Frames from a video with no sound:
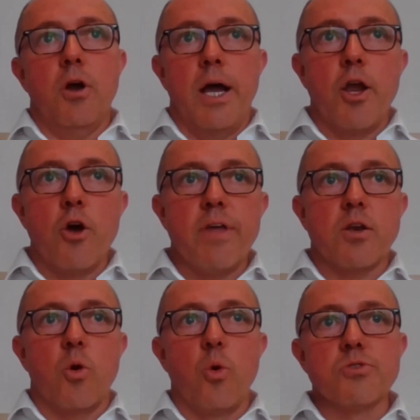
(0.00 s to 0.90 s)
I know
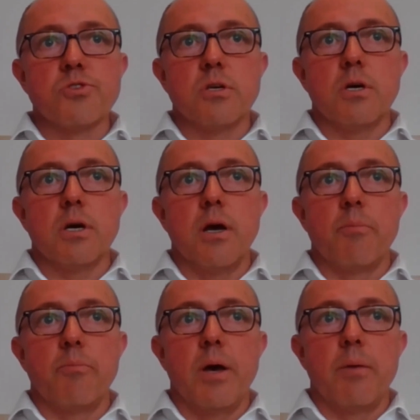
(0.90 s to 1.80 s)
that caused
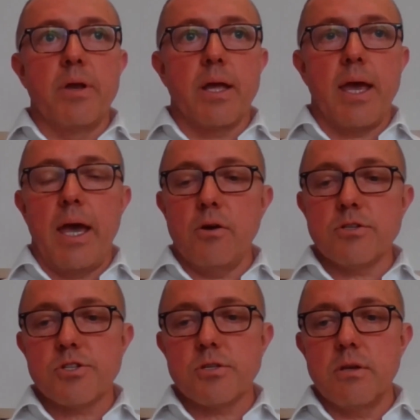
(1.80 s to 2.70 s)
a bit of
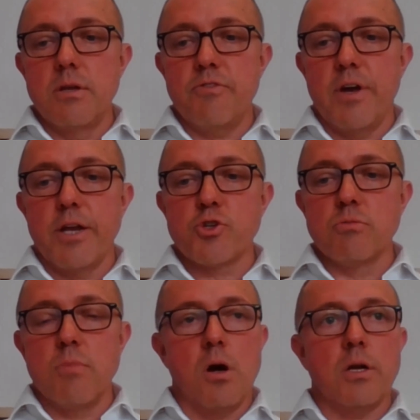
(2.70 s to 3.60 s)
chaos in
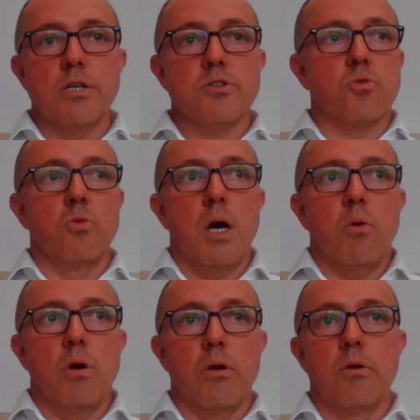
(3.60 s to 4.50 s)
financial markets. All I
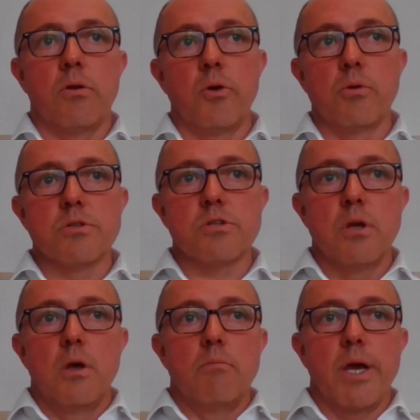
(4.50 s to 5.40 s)
wanted to do
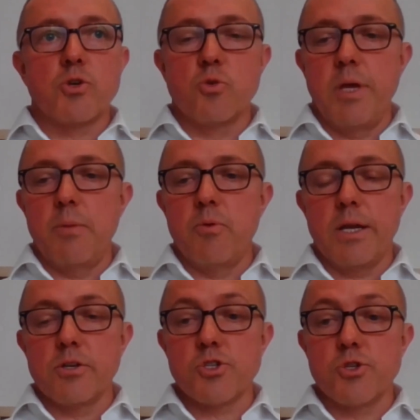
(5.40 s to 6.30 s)
was make sure people
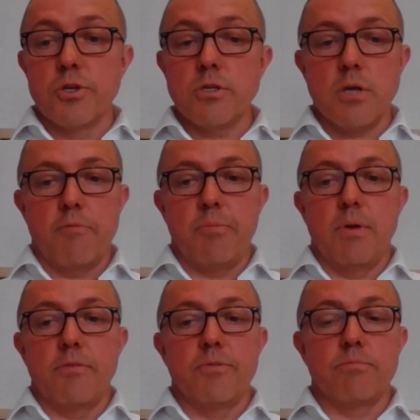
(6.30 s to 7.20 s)
understood it.
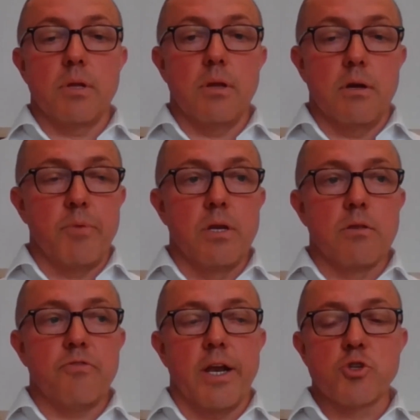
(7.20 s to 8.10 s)
I've been in
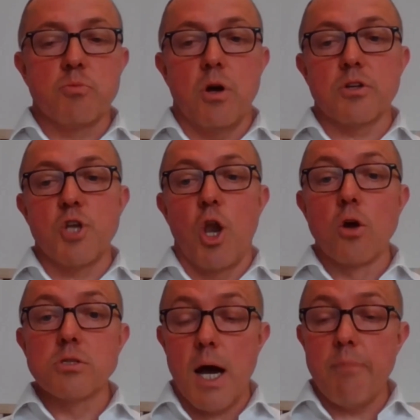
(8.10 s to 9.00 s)
the financial markets a
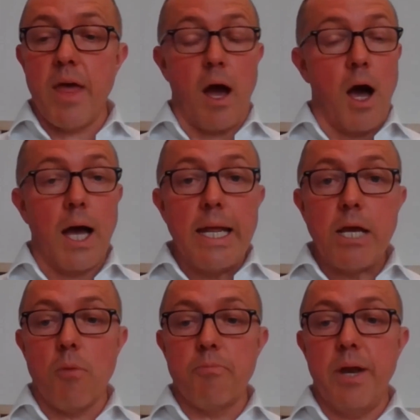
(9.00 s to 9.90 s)
long time. They're highly
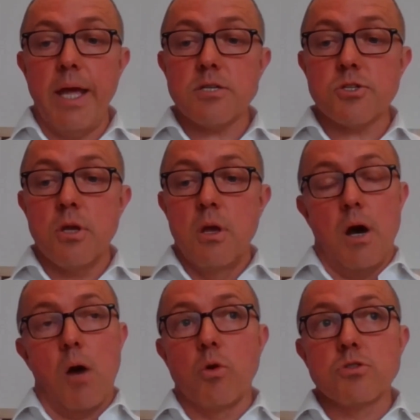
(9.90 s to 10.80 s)
complex.
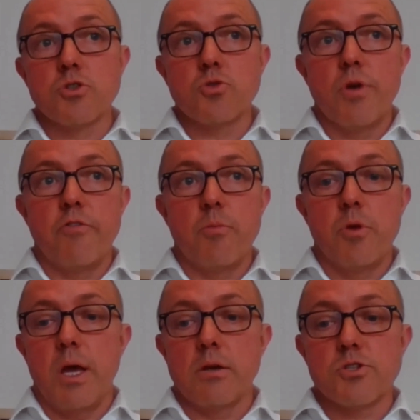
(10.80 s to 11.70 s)
I wasn't sure
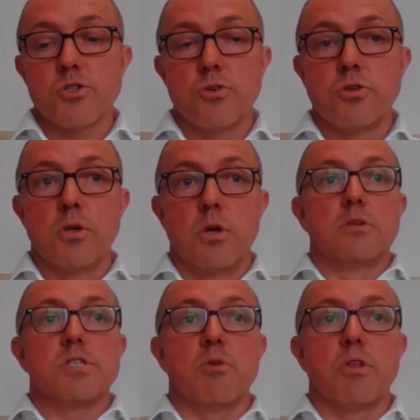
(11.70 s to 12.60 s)
everybody understood
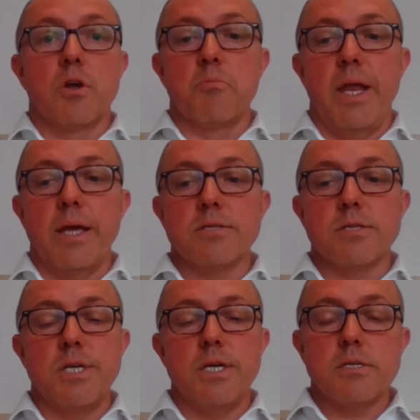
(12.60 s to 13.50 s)
some of the
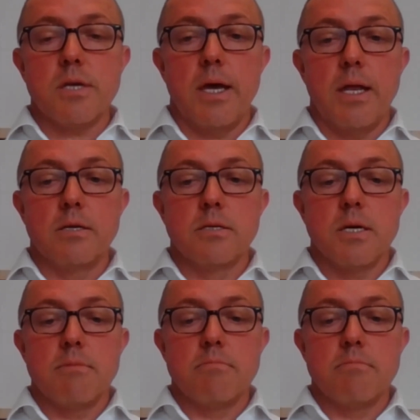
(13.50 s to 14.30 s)
complexities, and